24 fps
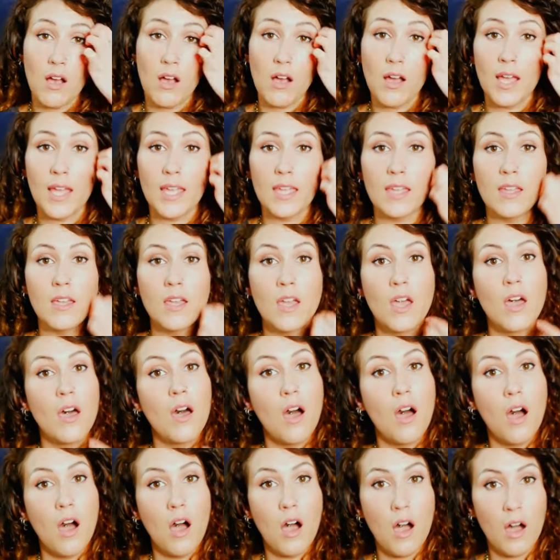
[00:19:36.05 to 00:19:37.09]
I
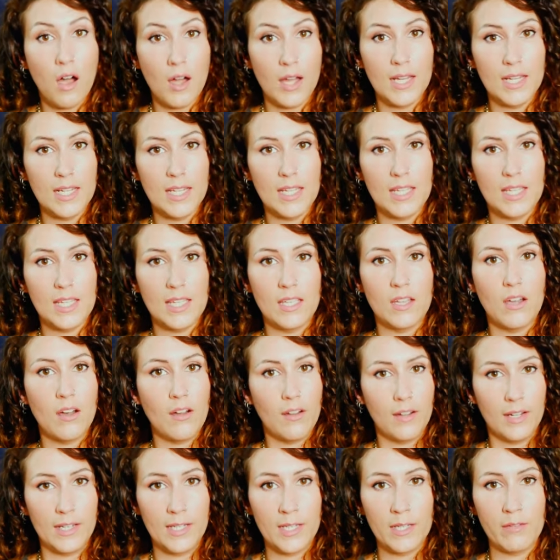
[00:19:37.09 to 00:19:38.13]
highly,
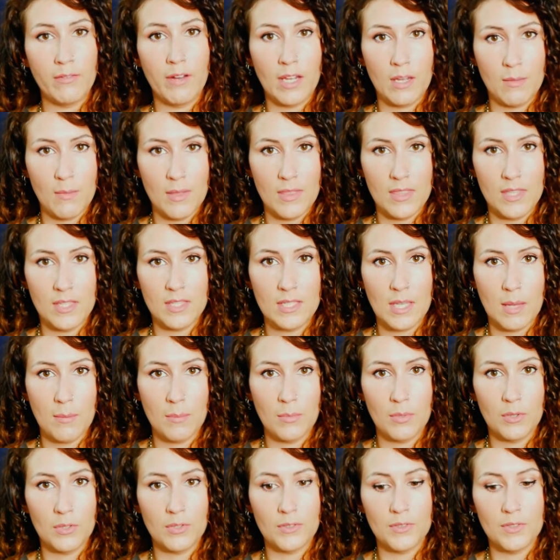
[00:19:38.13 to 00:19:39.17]
highly recommend these
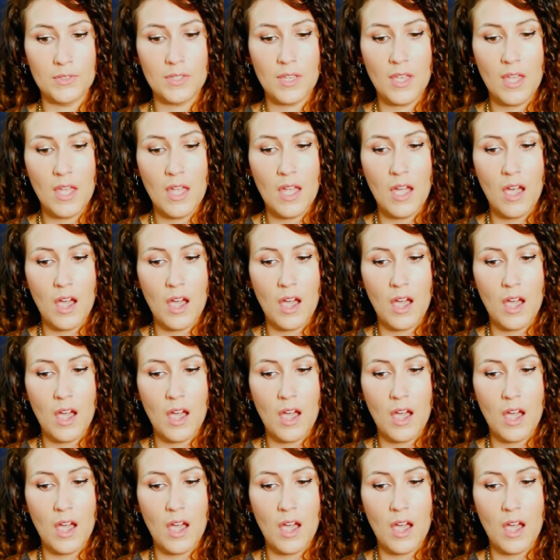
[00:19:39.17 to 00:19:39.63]
tampons.